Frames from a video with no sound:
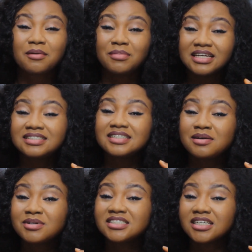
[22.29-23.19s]
By the
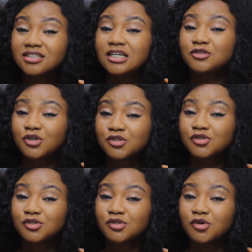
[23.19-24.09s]
time that child had gotten
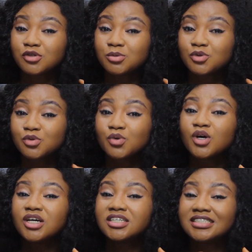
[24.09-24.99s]
to the hospital,
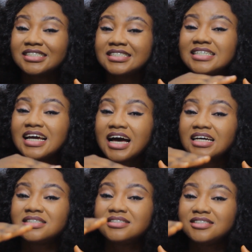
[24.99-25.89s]
she
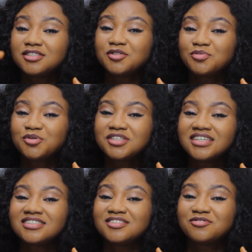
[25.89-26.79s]
had
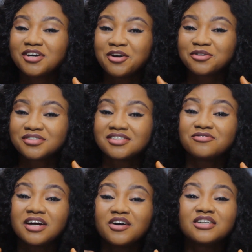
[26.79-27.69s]
distributed the
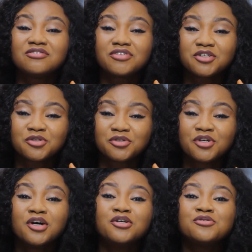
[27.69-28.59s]
viral infection,
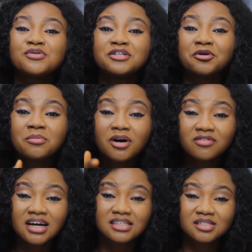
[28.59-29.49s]
to a number of
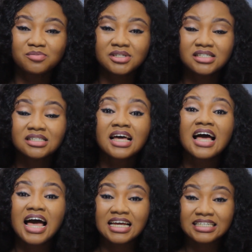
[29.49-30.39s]
her siblings
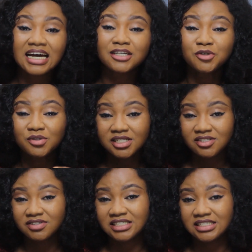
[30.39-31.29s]
and the adults
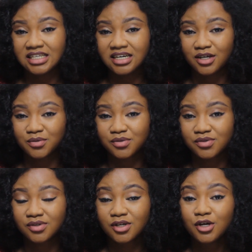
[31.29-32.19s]
living in their house.
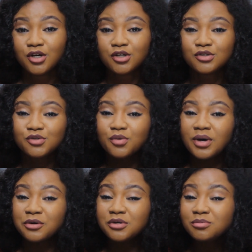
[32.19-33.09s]
So
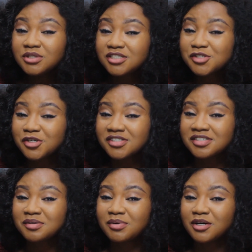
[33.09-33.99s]
we're going to be
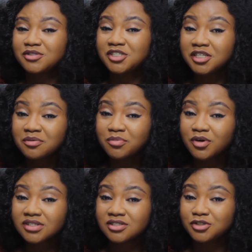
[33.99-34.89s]
discussing about
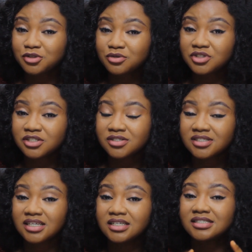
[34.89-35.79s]
chickenpox in children
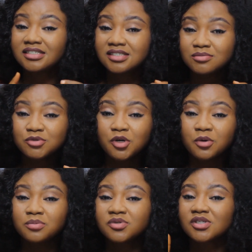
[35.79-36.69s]
today, the
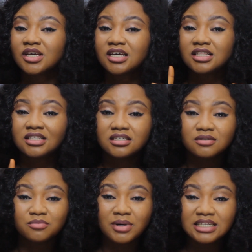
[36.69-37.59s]
symptoms,
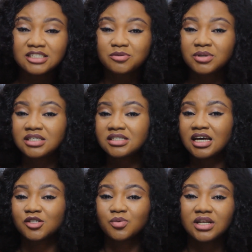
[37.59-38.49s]
the management,
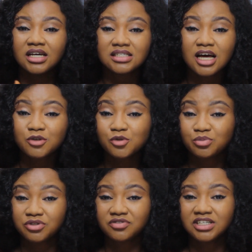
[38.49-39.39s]
as well as how to
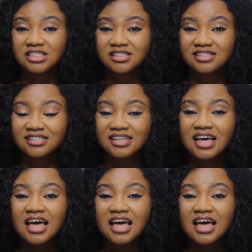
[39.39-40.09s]
prevent it.